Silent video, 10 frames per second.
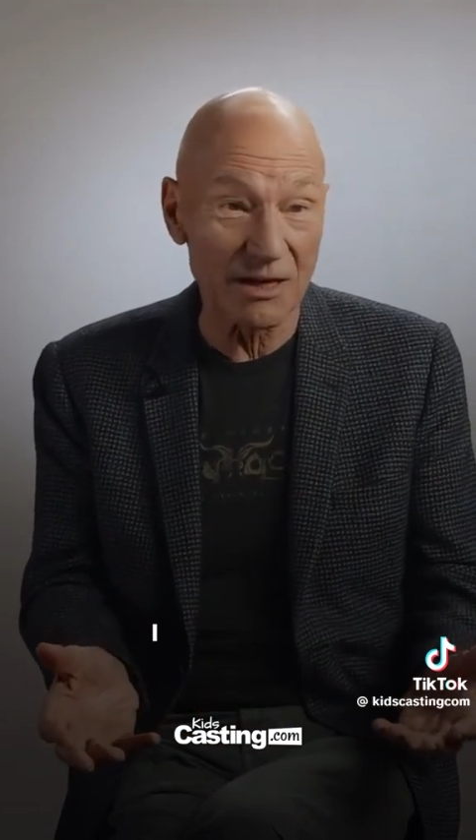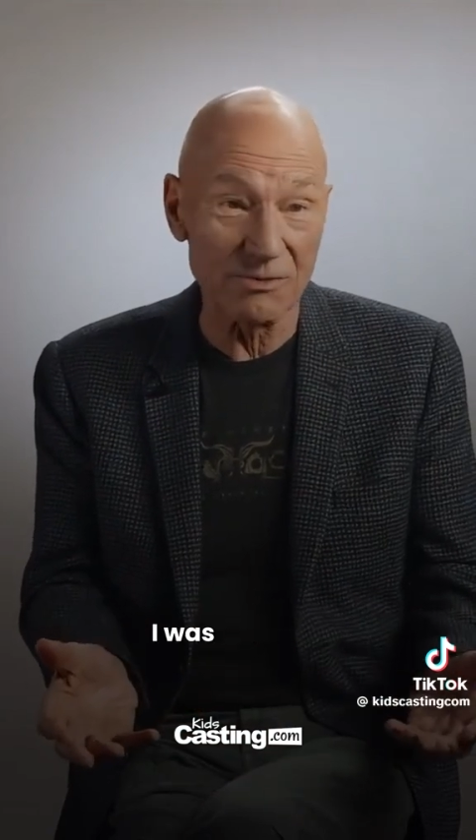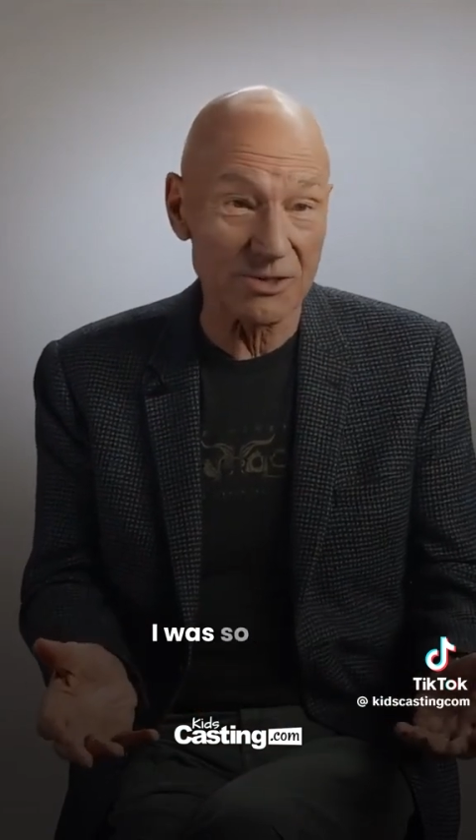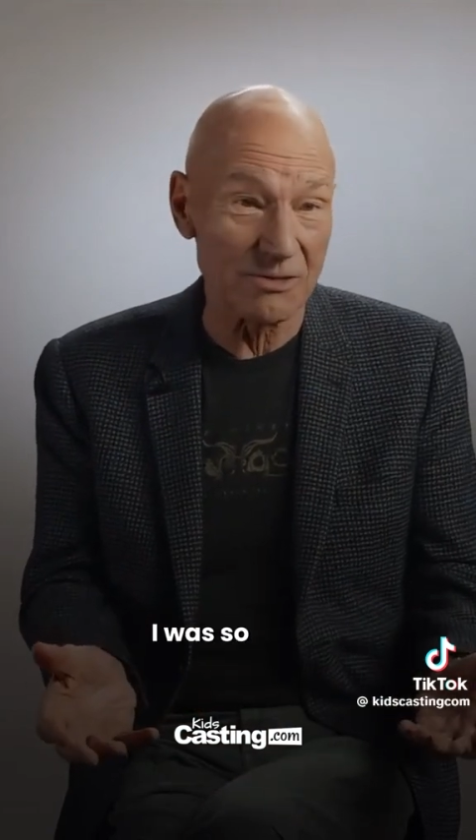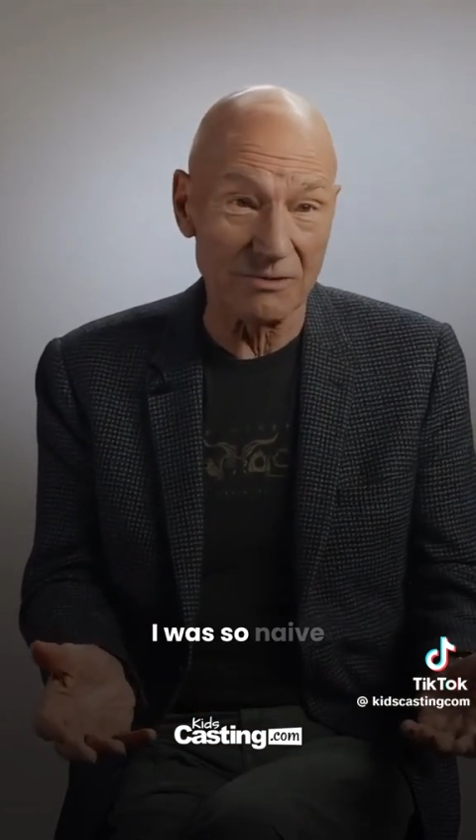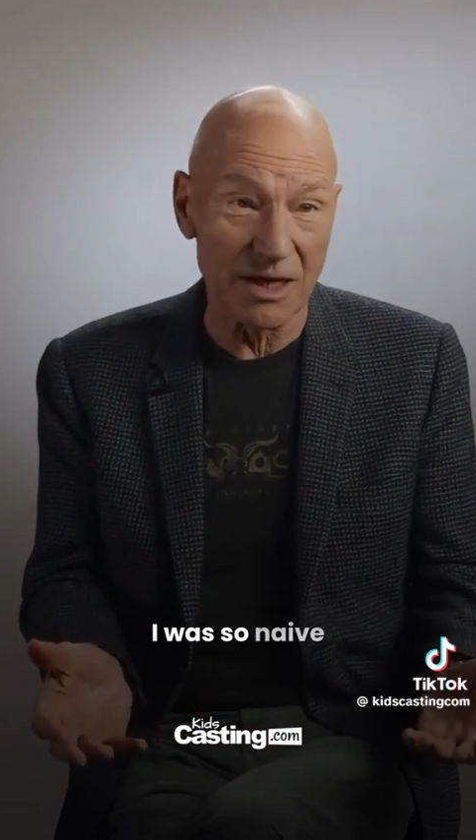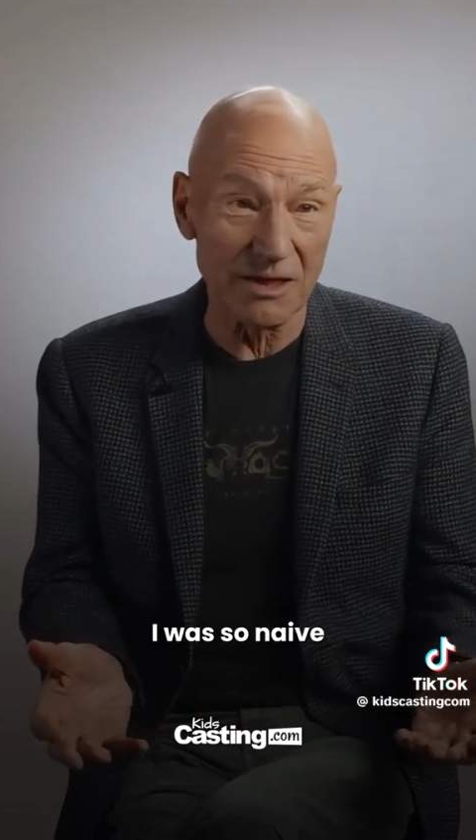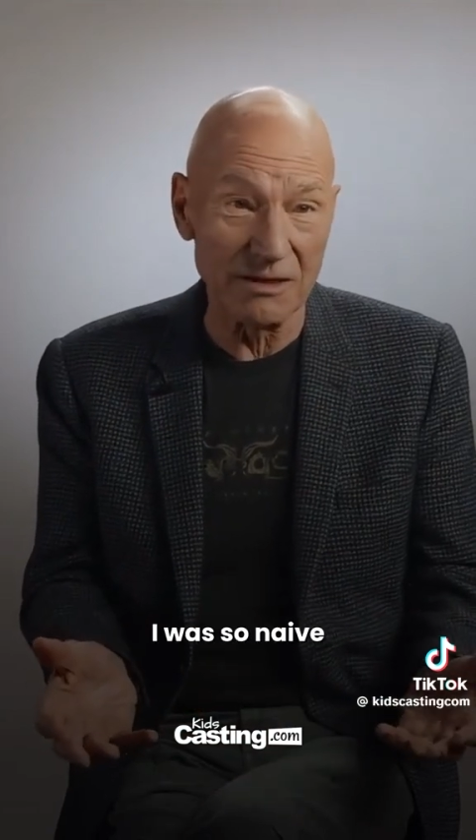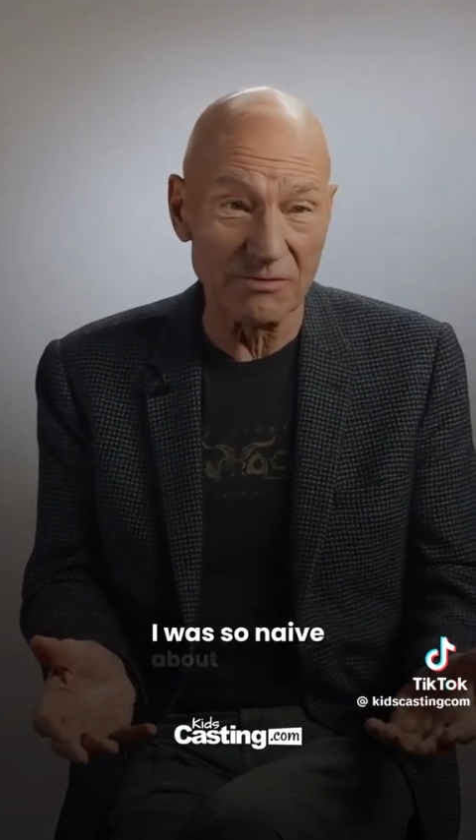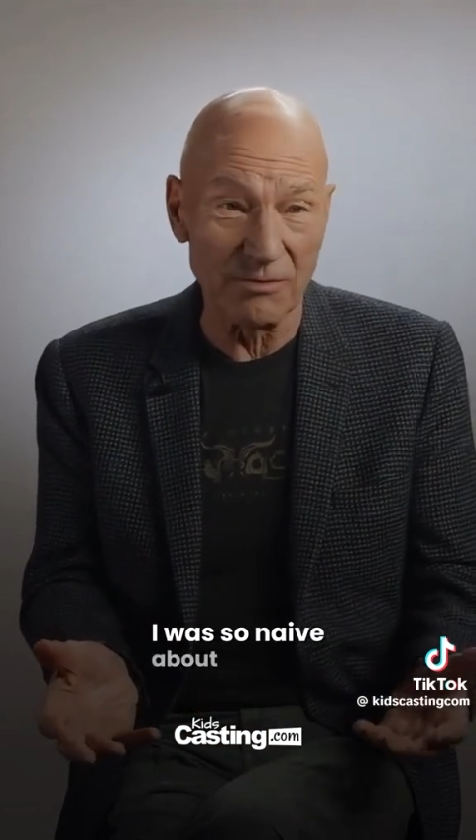I was so
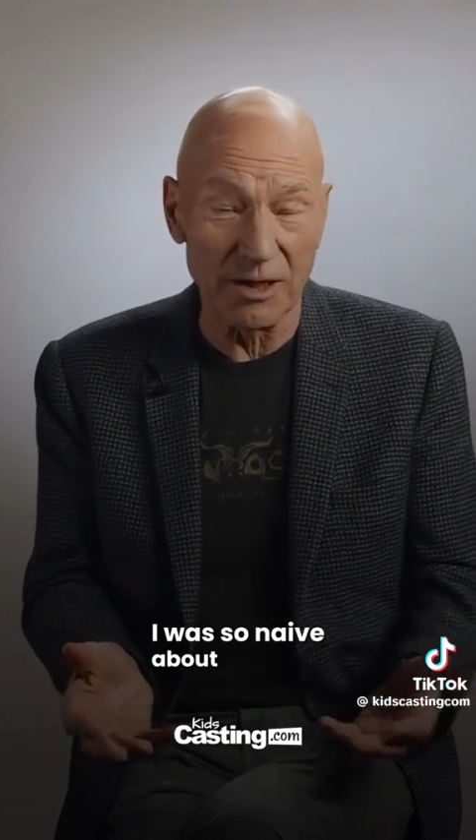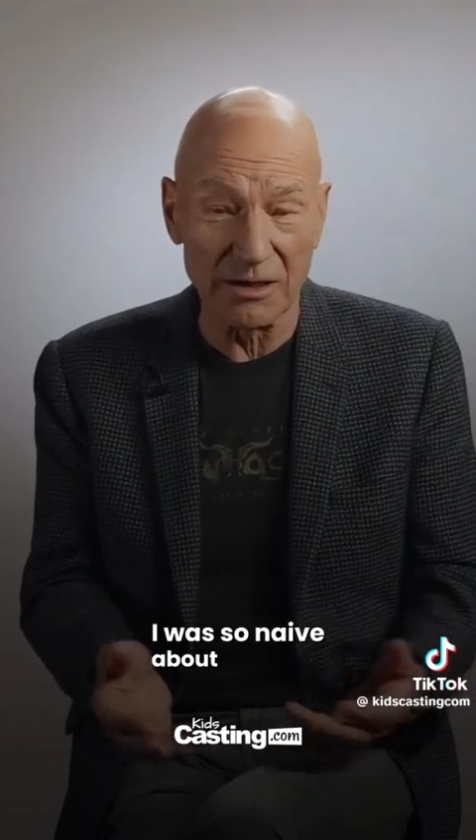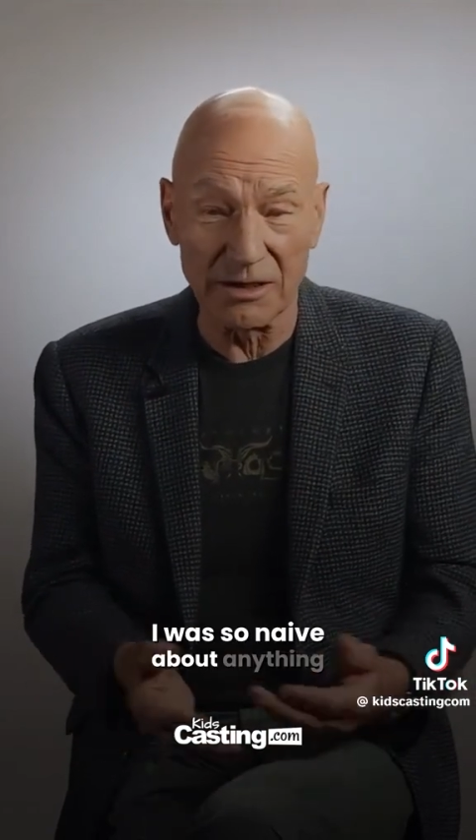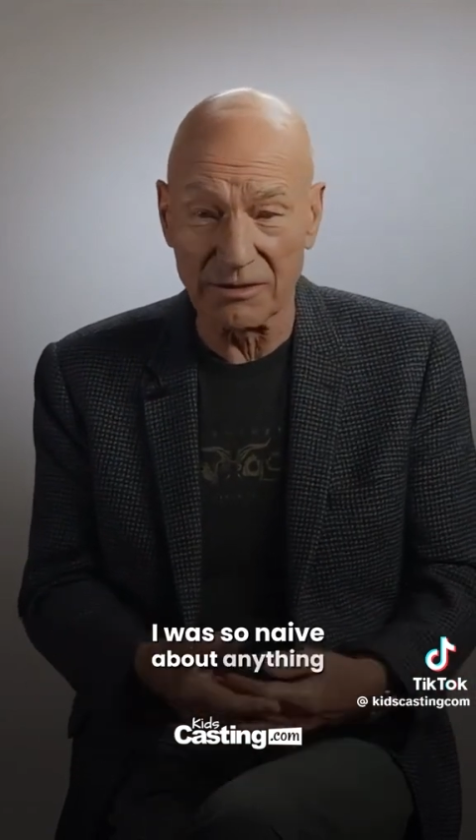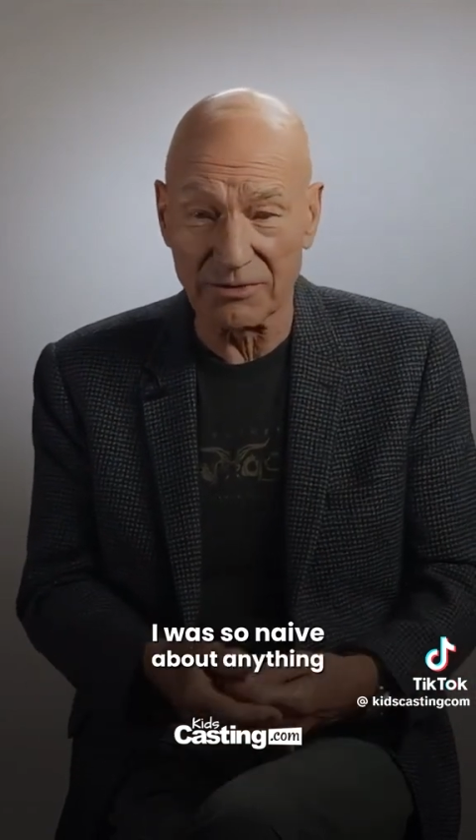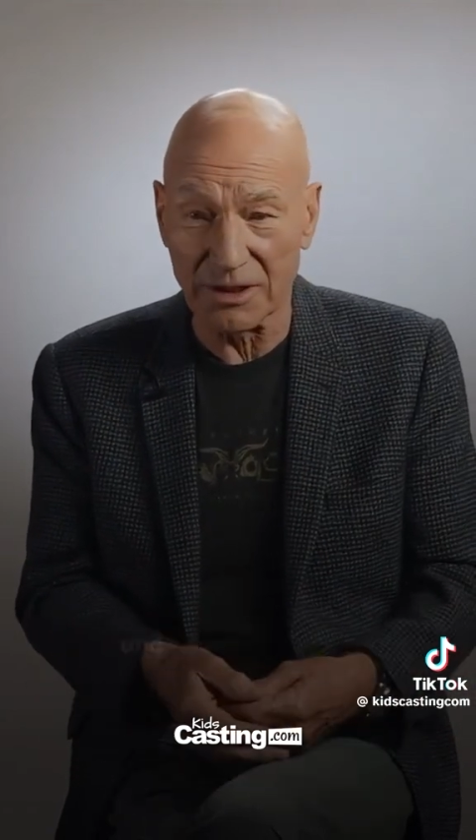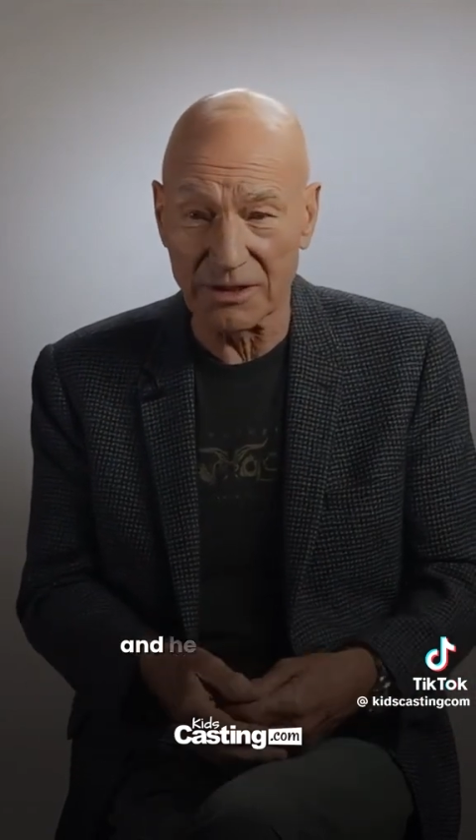naive about anything.